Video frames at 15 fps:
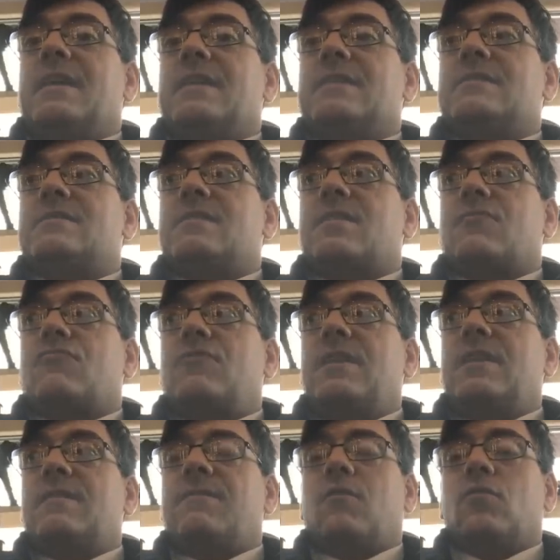there's
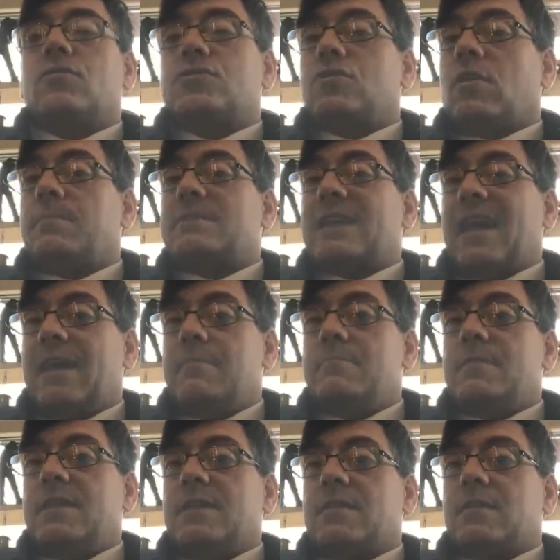three to four shops
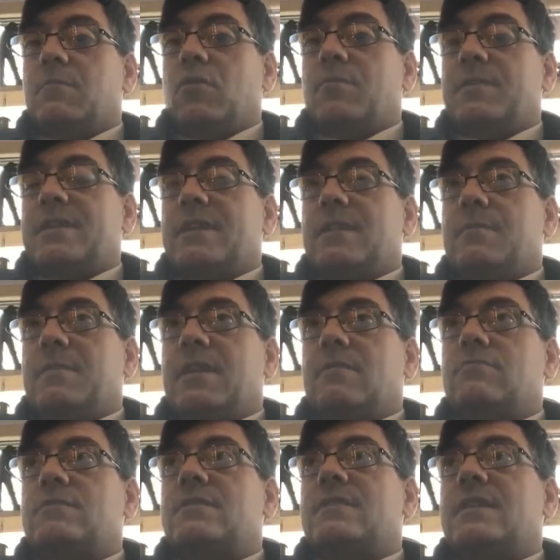empty at the moment in the
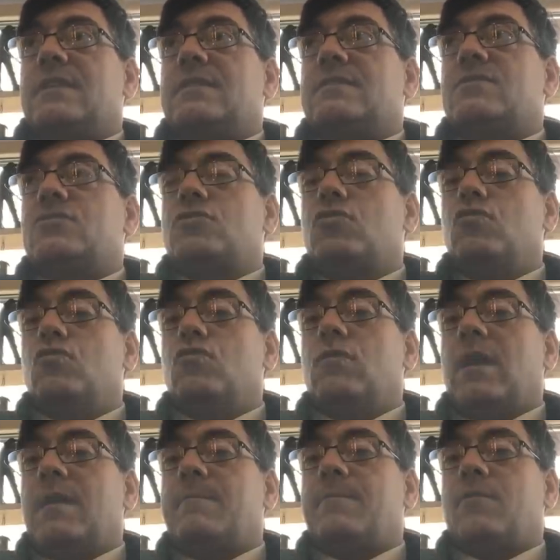Mount. There's
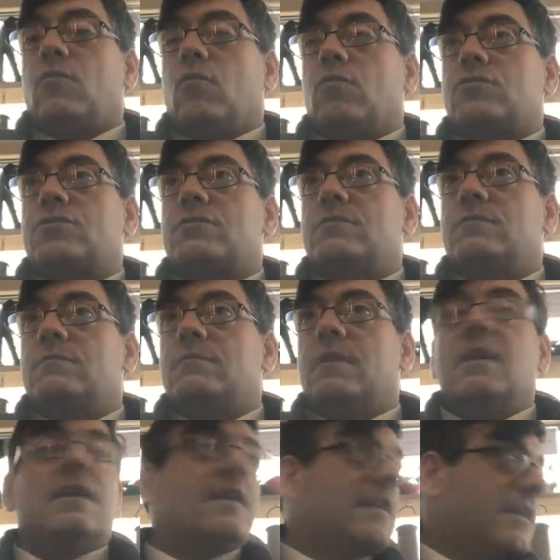two up for auction
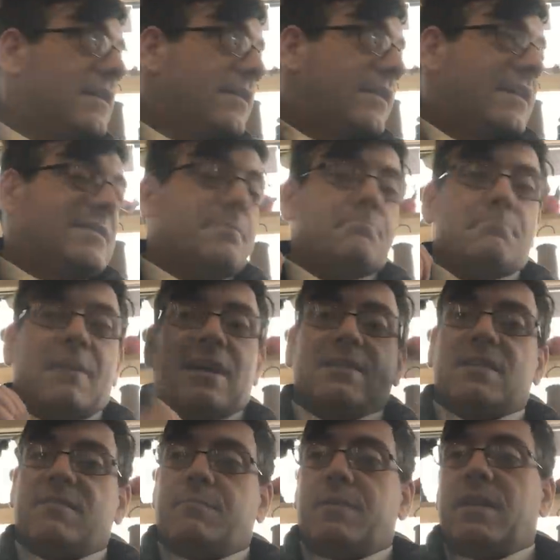there's a
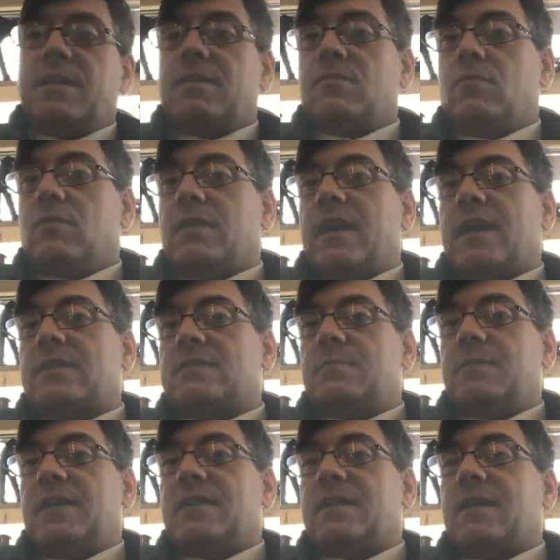massive billiard hall
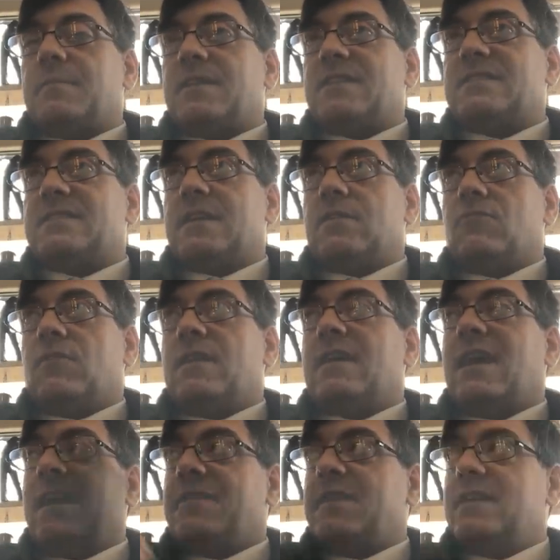next to me that I'm
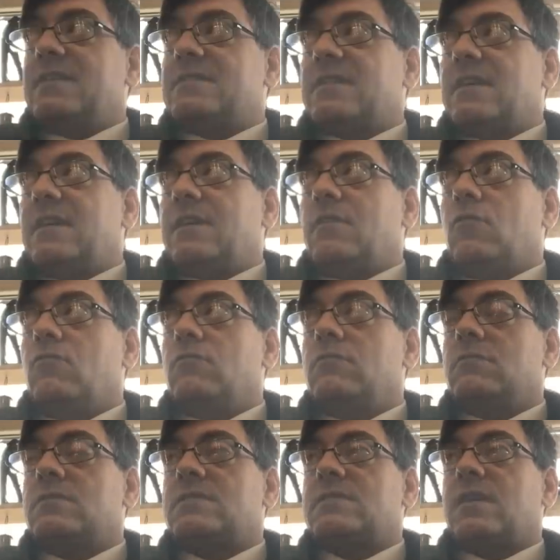considering, and there's an
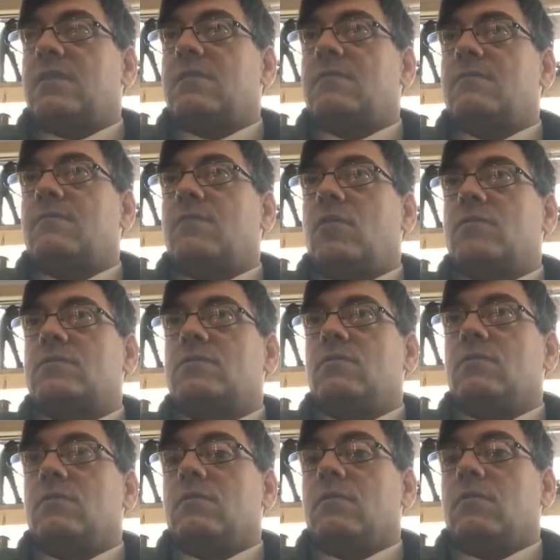old southern
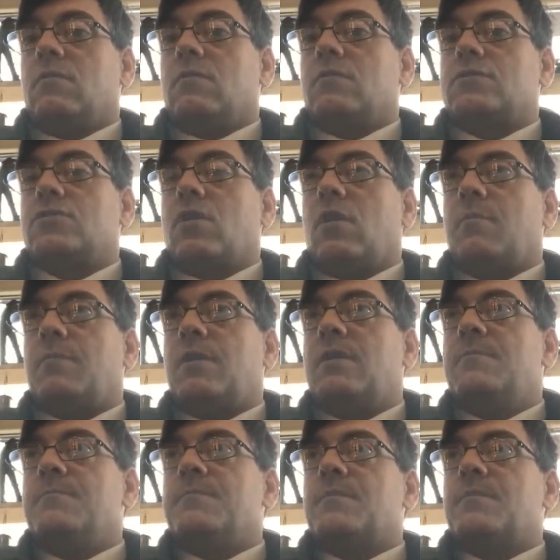Vauxhall shop